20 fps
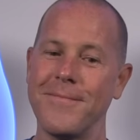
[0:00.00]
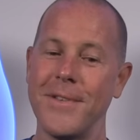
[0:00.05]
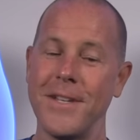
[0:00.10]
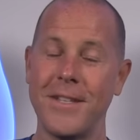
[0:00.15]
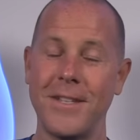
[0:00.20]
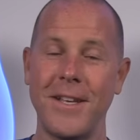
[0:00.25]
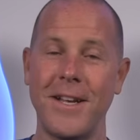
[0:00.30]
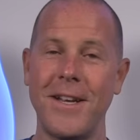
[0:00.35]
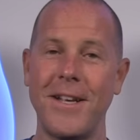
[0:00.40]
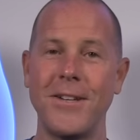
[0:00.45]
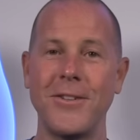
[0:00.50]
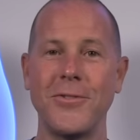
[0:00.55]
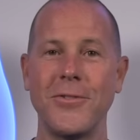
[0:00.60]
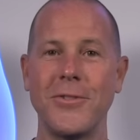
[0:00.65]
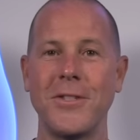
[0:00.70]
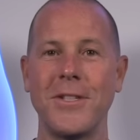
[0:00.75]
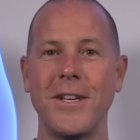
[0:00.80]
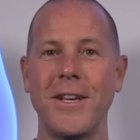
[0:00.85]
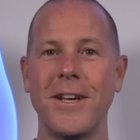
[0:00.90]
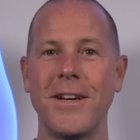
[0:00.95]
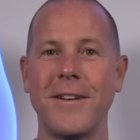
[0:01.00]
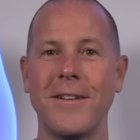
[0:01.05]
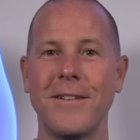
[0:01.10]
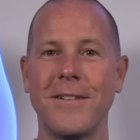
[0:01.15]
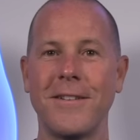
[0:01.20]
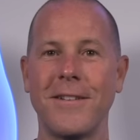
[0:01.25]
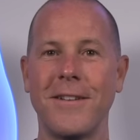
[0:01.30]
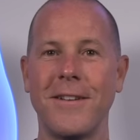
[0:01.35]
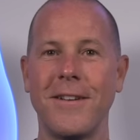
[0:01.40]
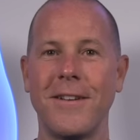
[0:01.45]
Isn't that interesting?
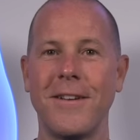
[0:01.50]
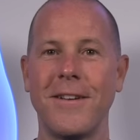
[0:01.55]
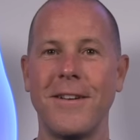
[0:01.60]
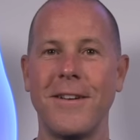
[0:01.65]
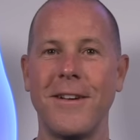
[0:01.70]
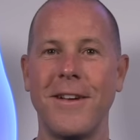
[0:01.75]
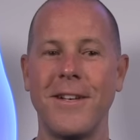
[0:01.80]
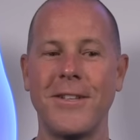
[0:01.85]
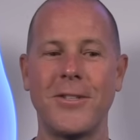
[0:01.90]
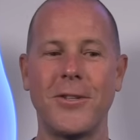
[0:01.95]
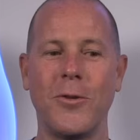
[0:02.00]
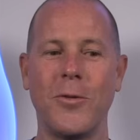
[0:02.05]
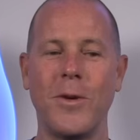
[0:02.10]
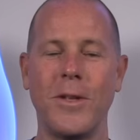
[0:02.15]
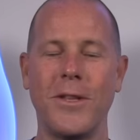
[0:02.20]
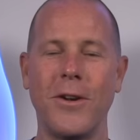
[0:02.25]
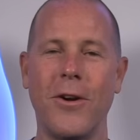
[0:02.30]
And so what